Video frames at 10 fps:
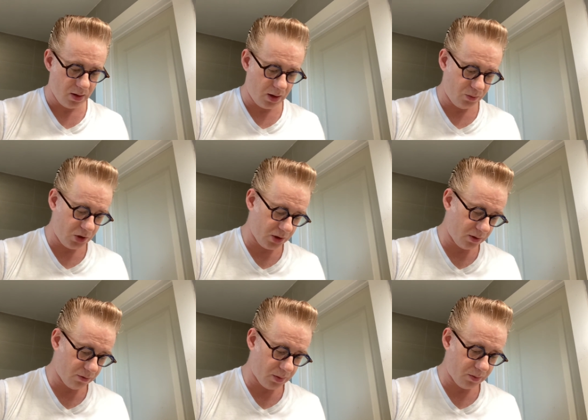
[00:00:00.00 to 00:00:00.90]
I wish I
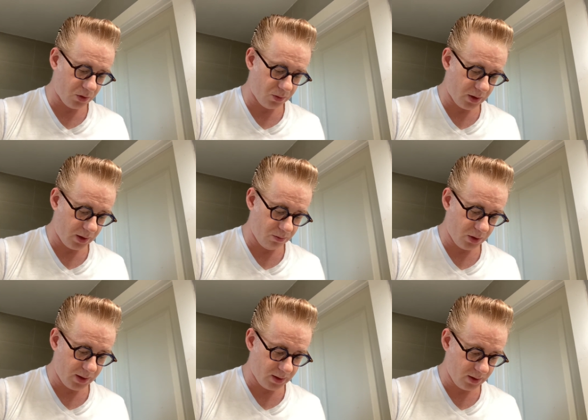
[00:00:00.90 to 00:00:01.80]
could remember where I
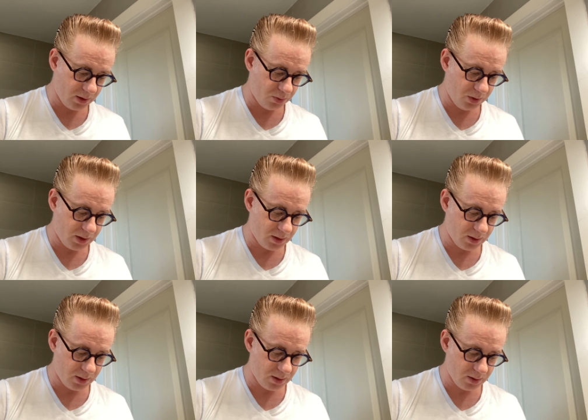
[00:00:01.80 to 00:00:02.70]
bought this
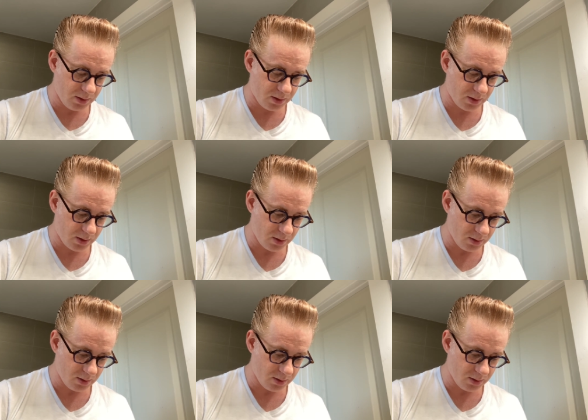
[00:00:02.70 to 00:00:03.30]
because